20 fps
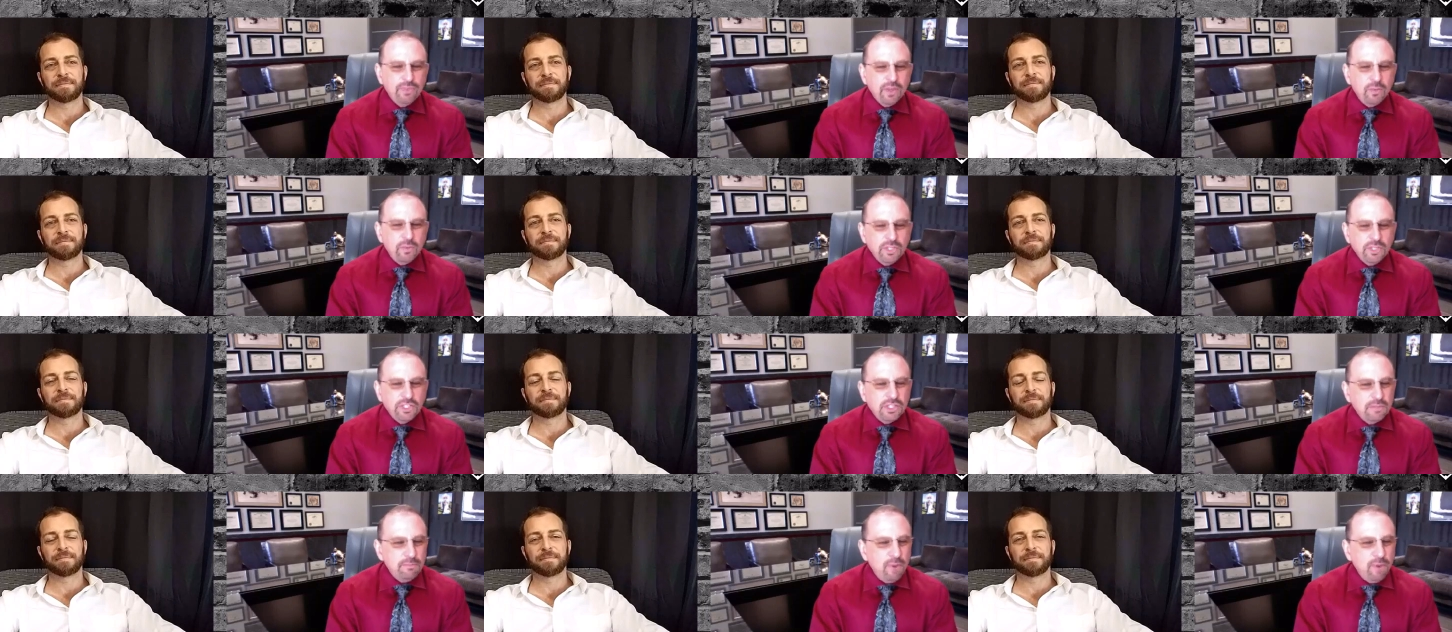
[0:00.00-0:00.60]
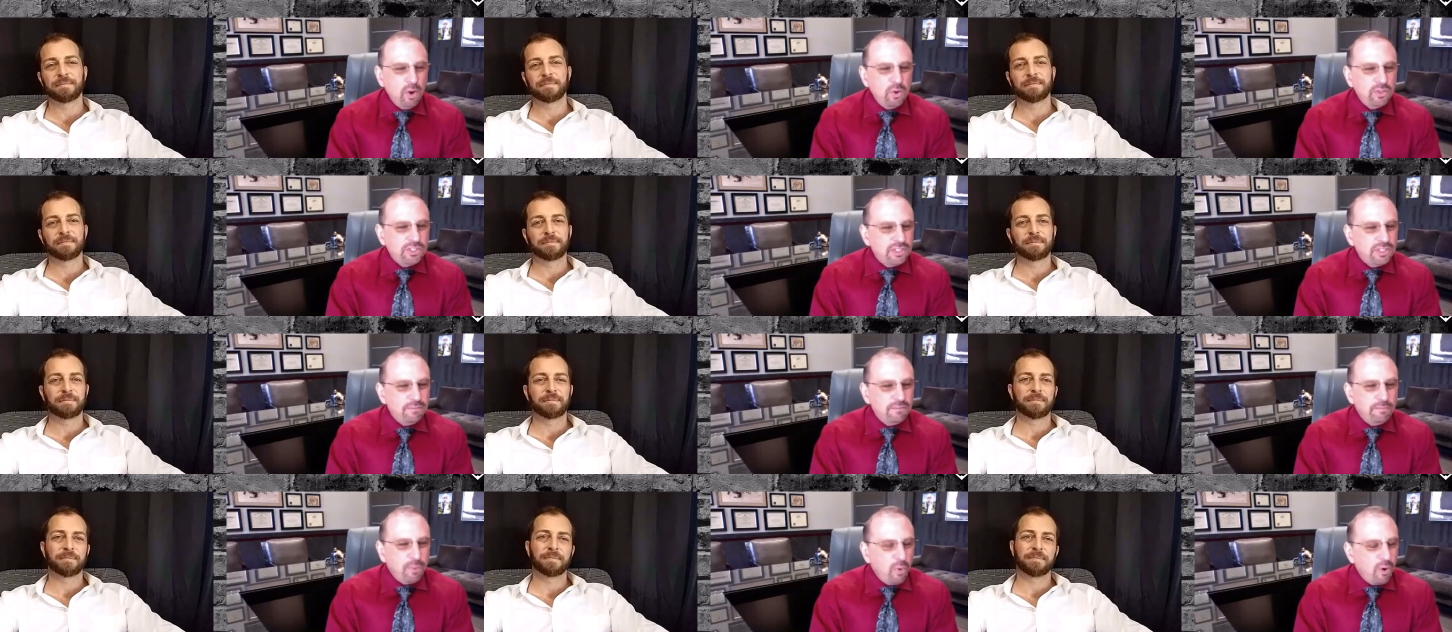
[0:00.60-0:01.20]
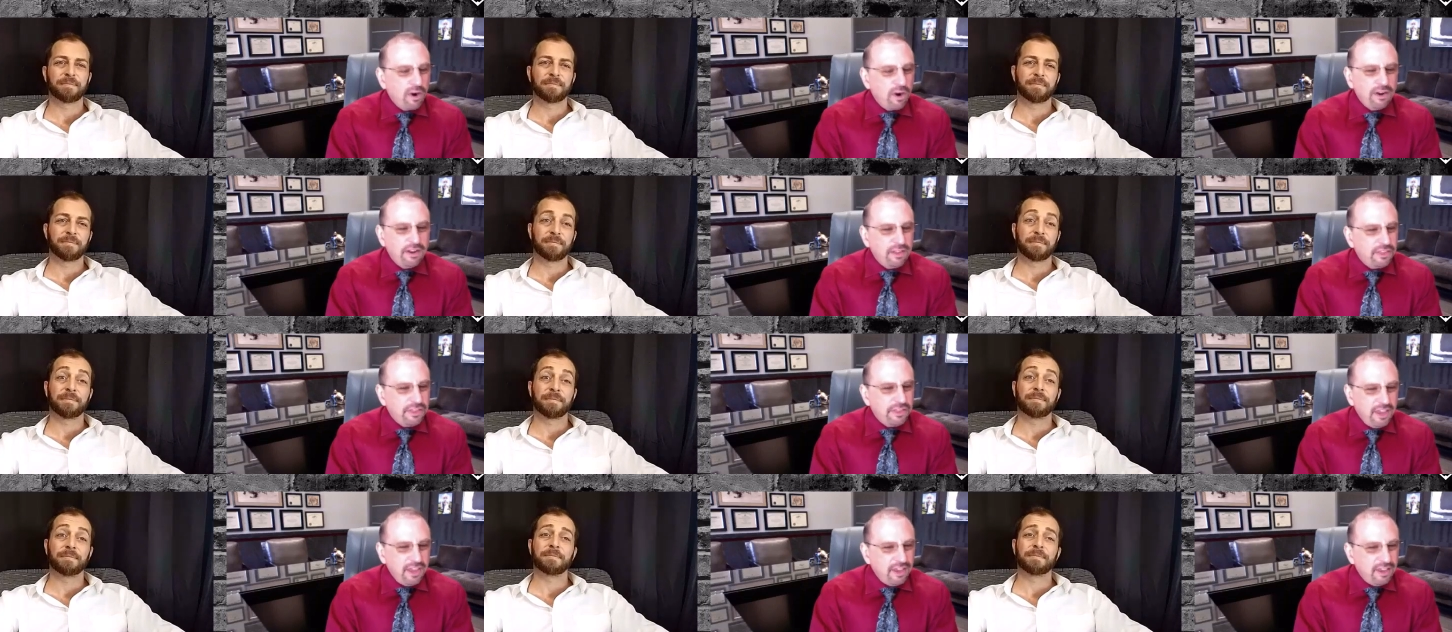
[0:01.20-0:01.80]
Speaker 1: was the most important
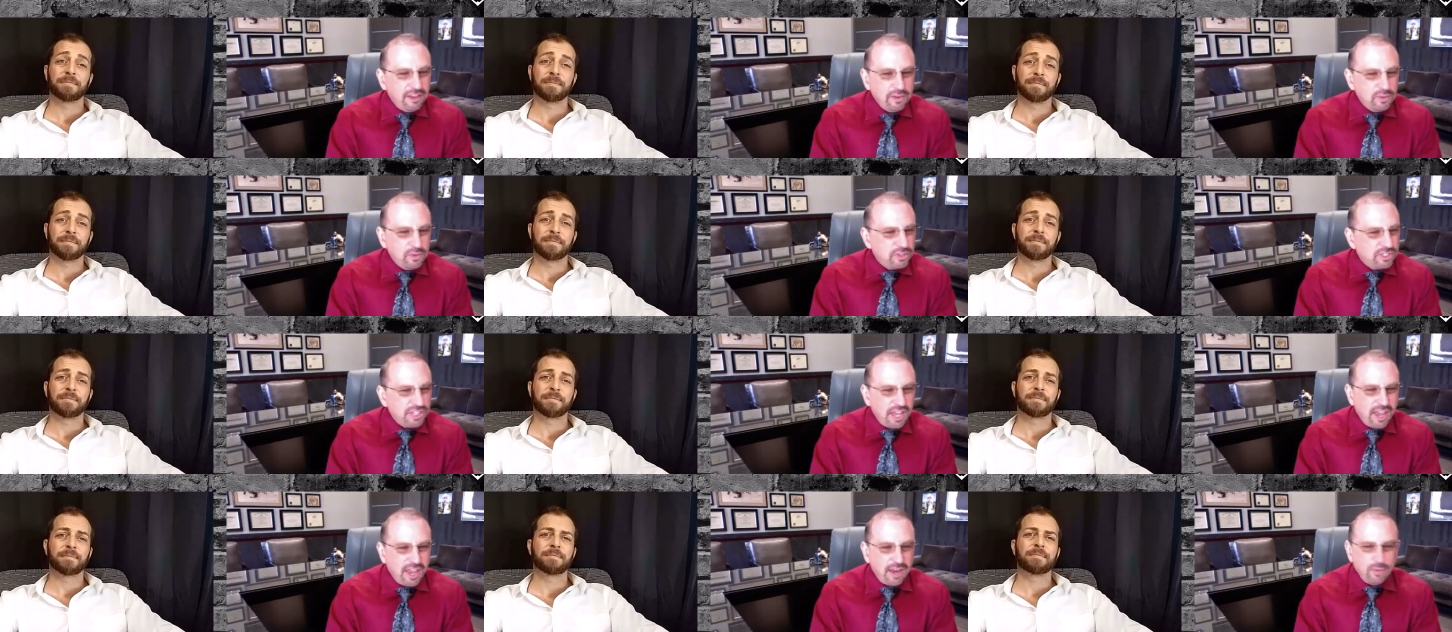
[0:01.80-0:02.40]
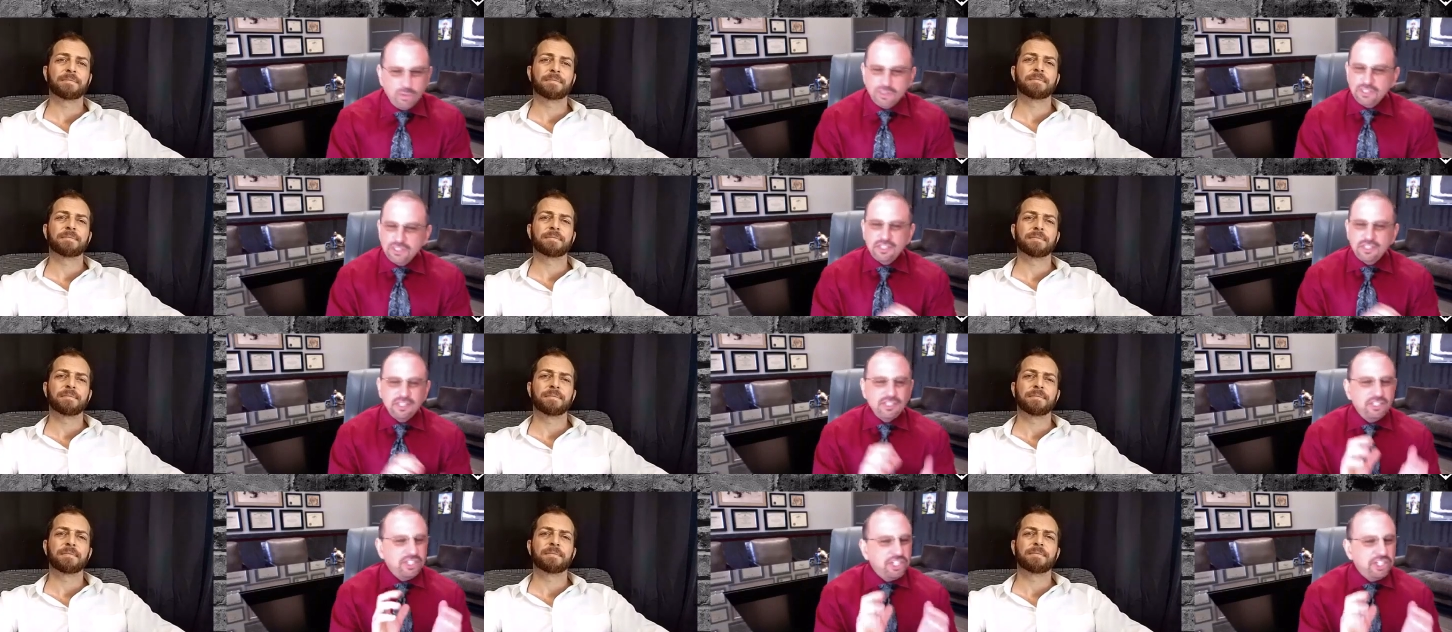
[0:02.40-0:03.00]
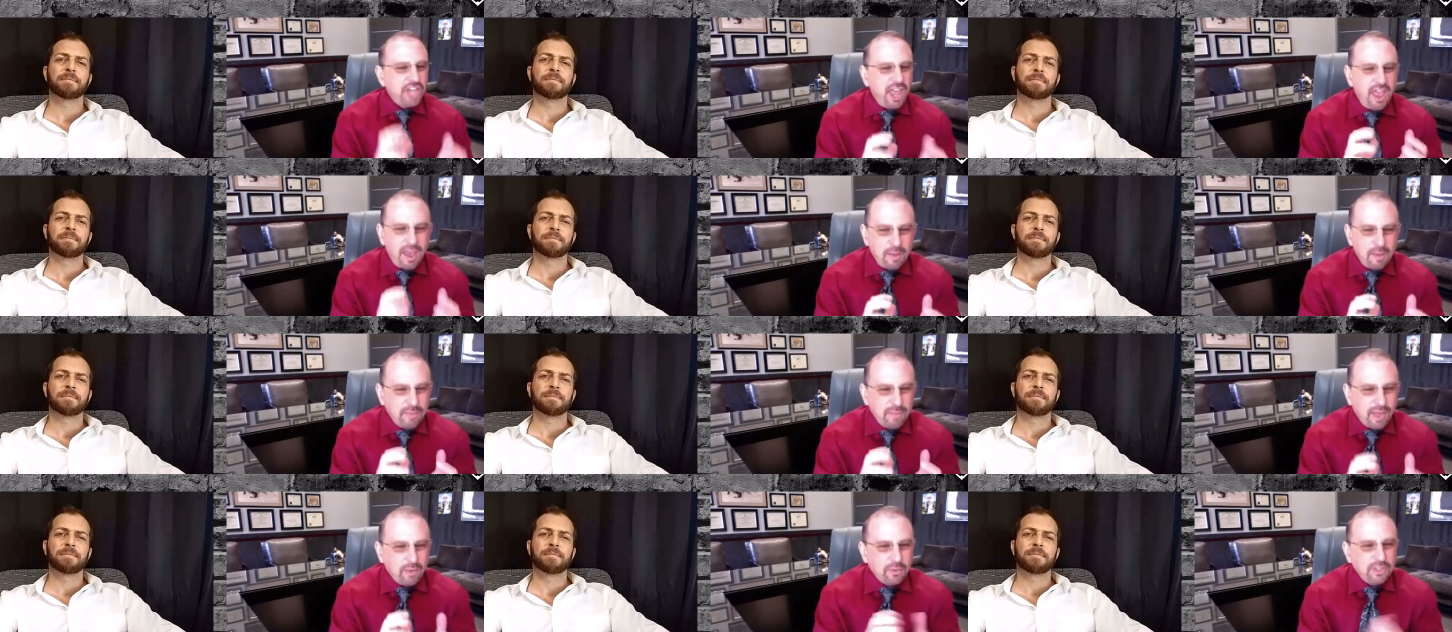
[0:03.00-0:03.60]
thing you said was the gem
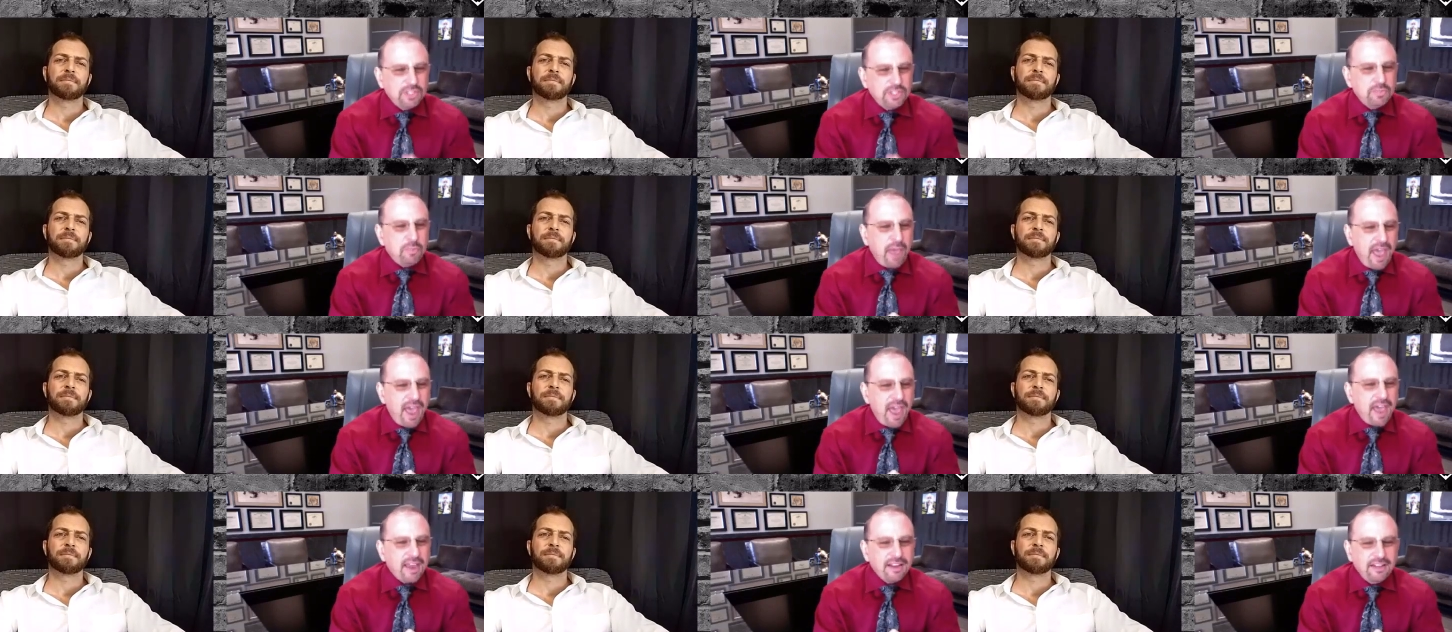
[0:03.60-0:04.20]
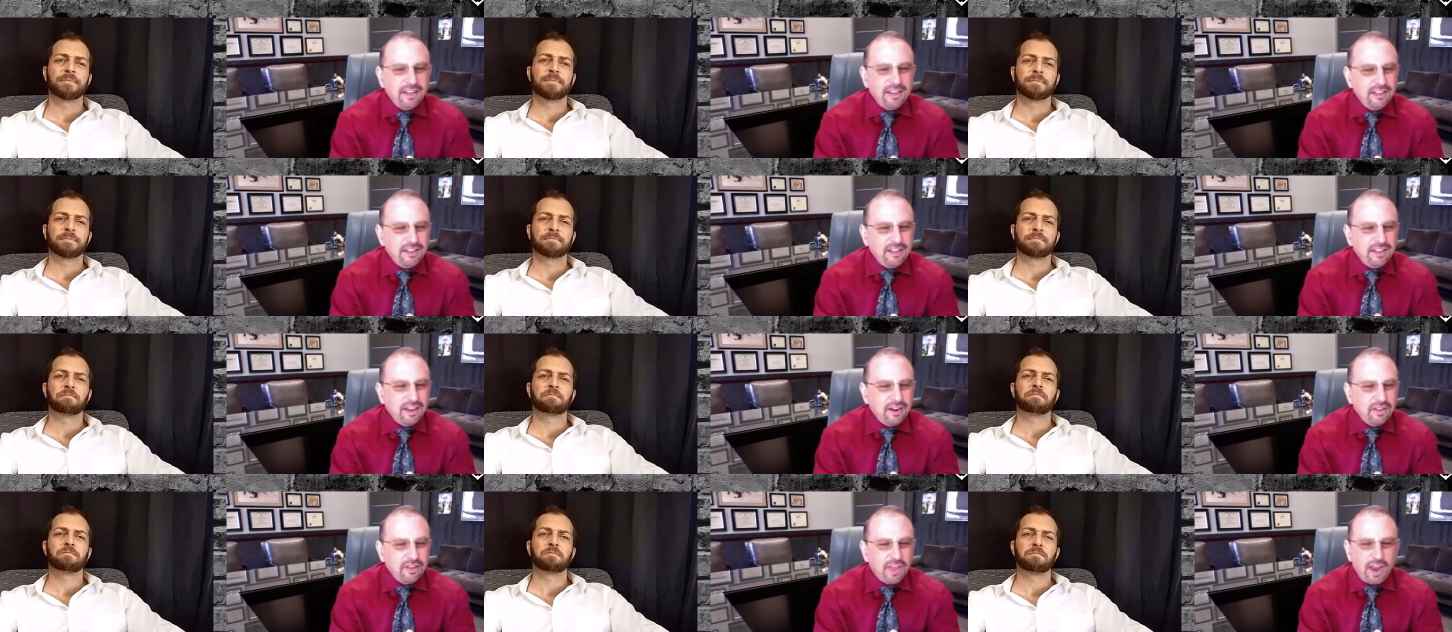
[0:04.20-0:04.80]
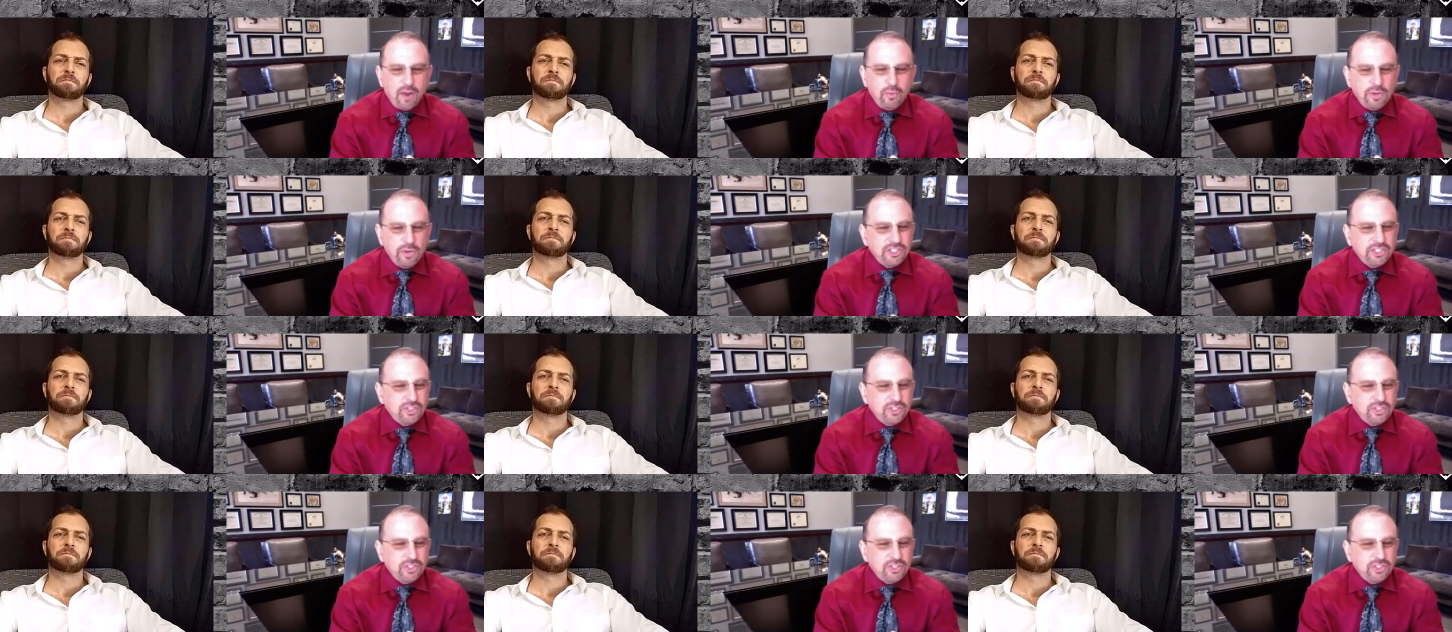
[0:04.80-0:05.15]
that was packed in there that I wish you